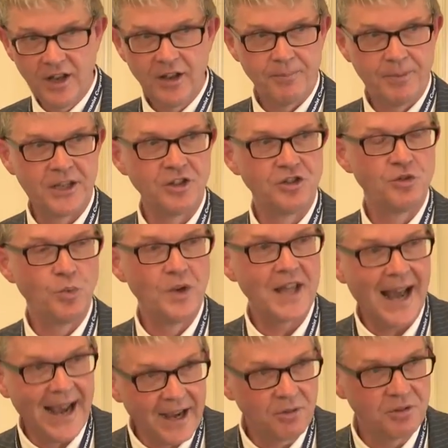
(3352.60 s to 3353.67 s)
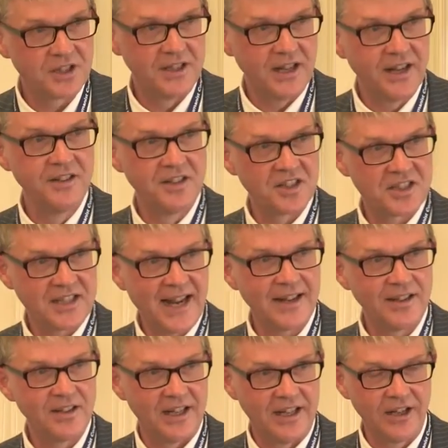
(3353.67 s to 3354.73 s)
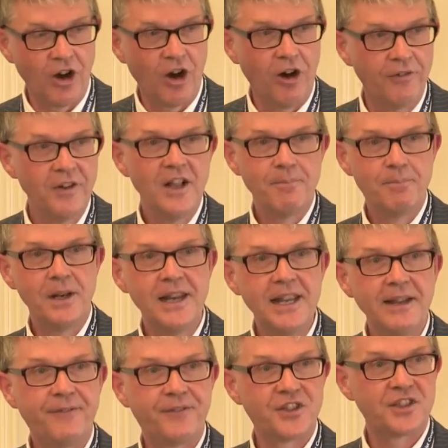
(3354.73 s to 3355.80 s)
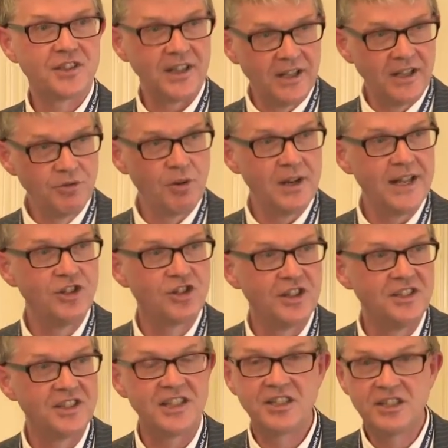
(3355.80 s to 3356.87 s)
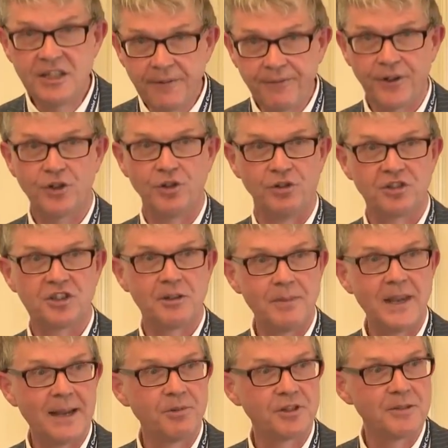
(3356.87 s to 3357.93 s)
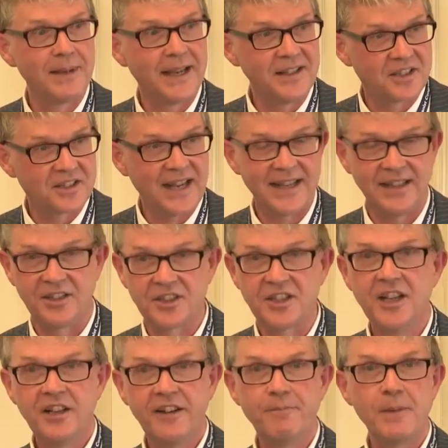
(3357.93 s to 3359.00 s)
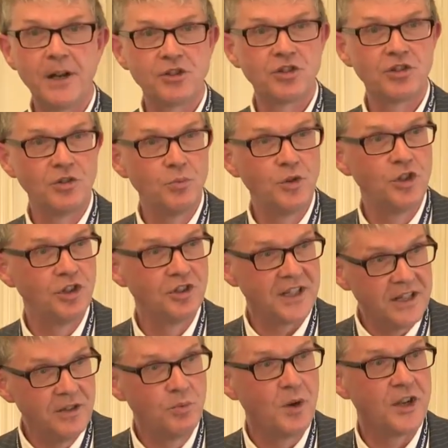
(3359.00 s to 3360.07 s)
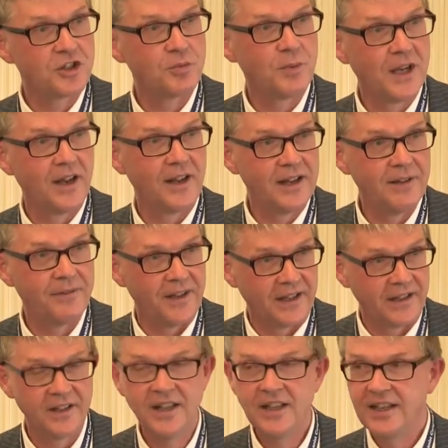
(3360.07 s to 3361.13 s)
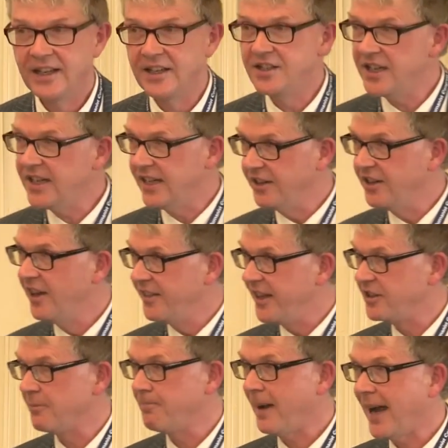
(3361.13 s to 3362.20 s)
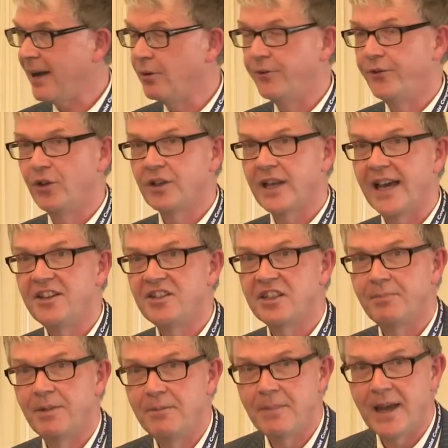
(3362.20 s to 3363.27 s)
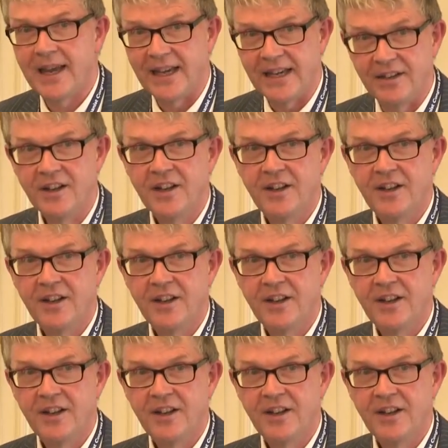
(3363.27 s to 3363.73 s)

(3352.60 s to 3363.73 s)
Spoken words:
because without an understanding of beliefs and religions, it's difficult to be able to make sense of much of the world in which we are living. Indeed, there's a powerful case to be made